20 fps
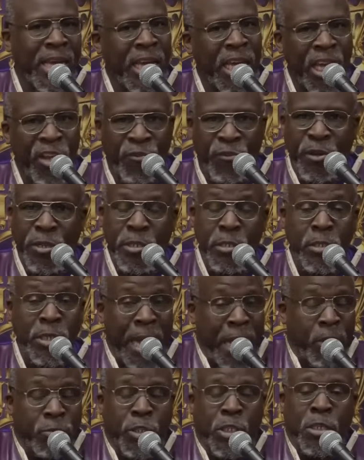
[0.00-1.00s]
even
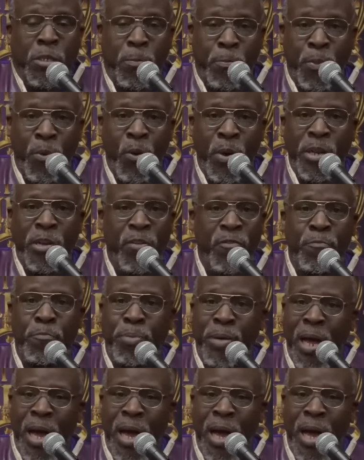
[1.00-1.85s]
down to the point of